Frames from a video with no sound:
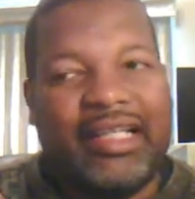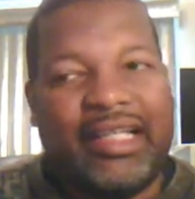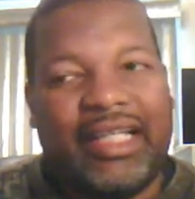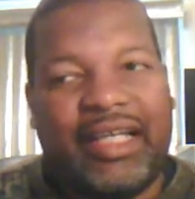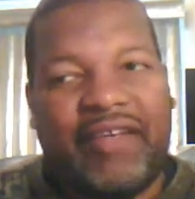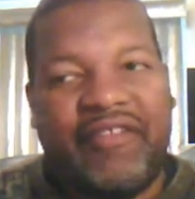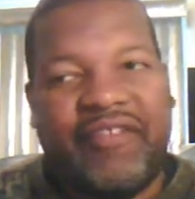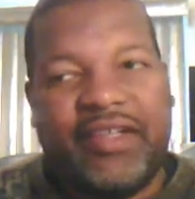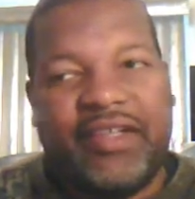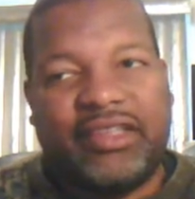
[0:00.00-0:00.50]

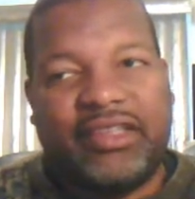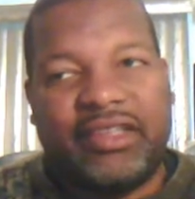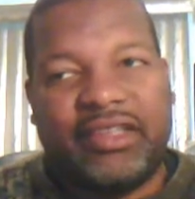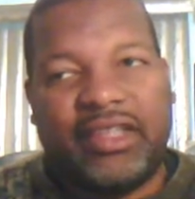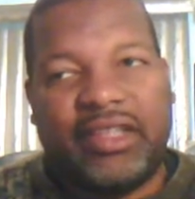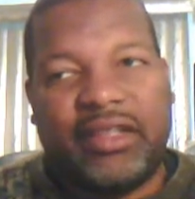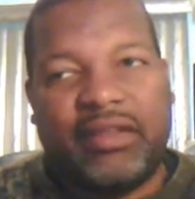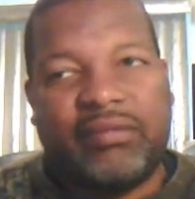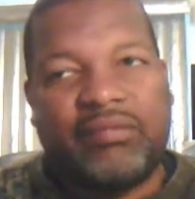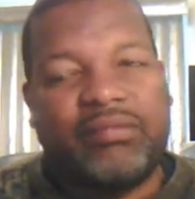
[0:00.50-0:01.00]
If it's
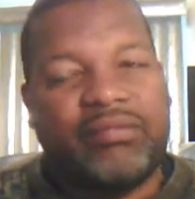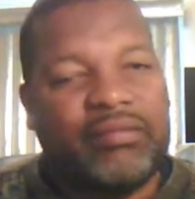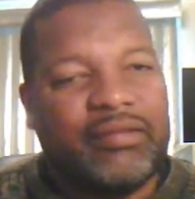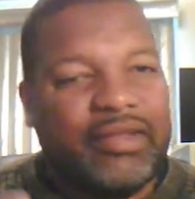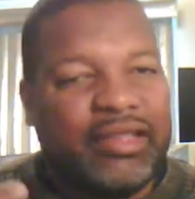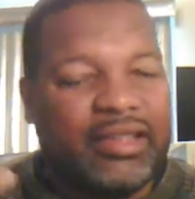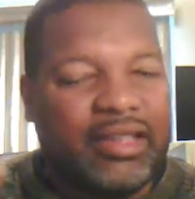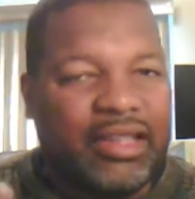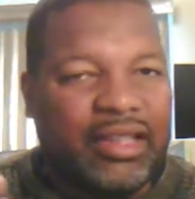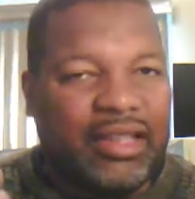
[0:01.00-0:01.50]
a,
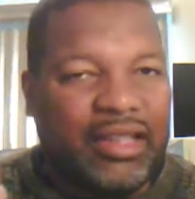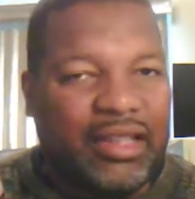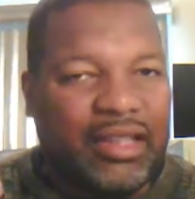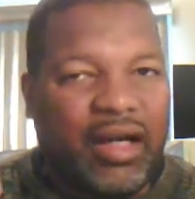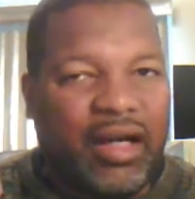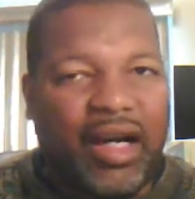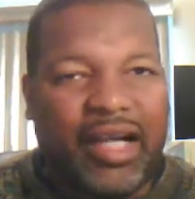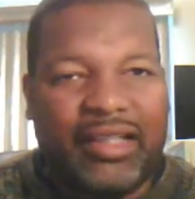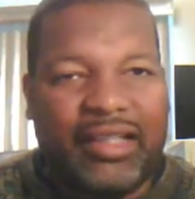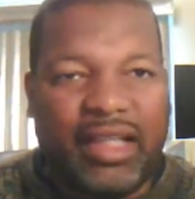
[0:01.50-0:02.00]
a
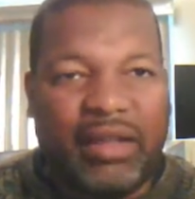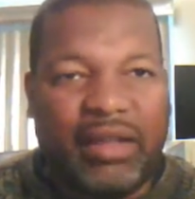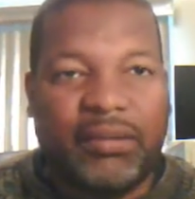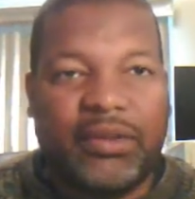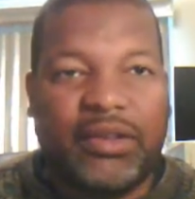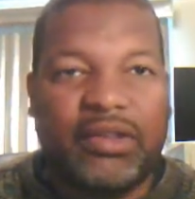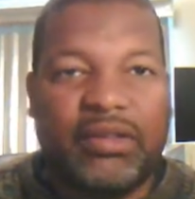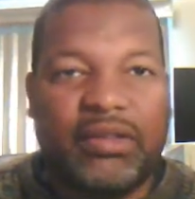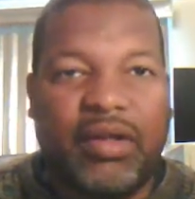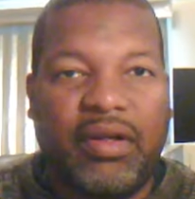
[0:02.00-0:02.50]
odd
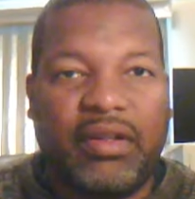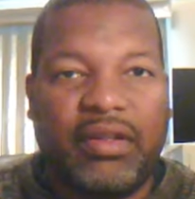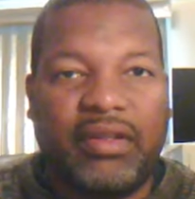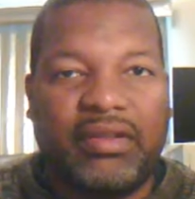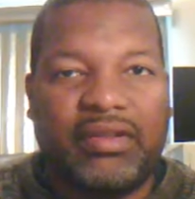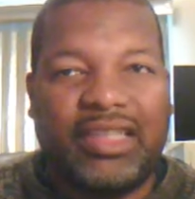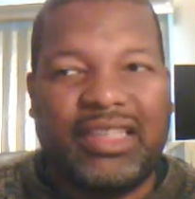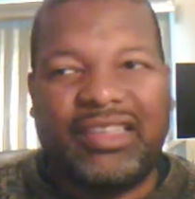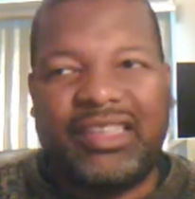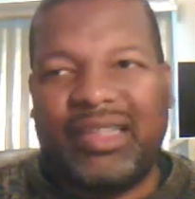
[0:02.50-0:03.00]
number,
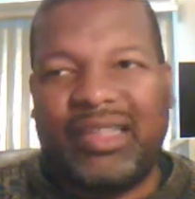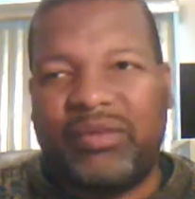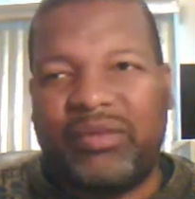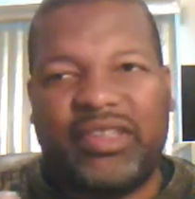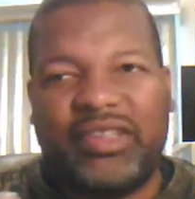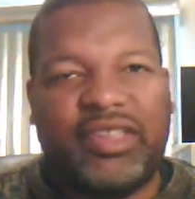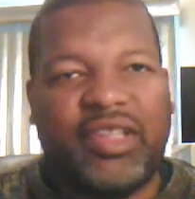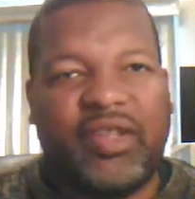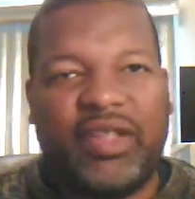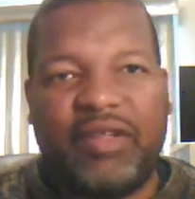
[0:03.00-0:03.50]
let's say with
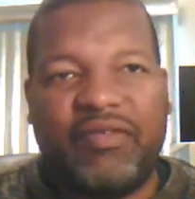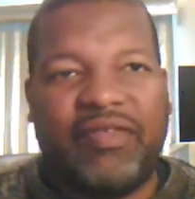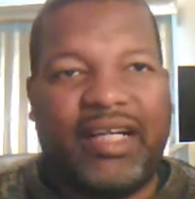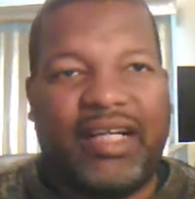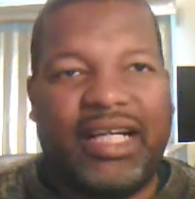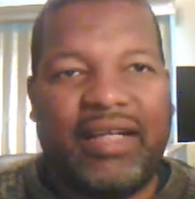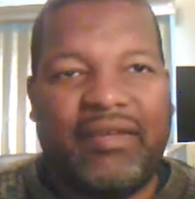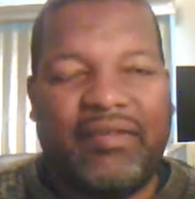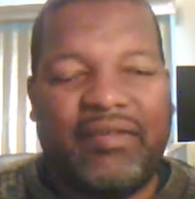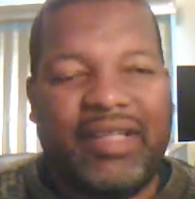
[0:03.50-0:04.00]

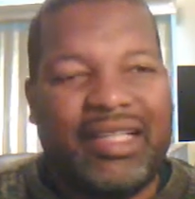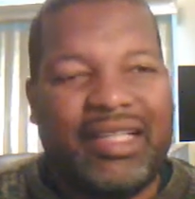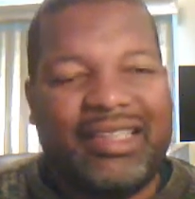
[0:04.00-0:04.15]
35,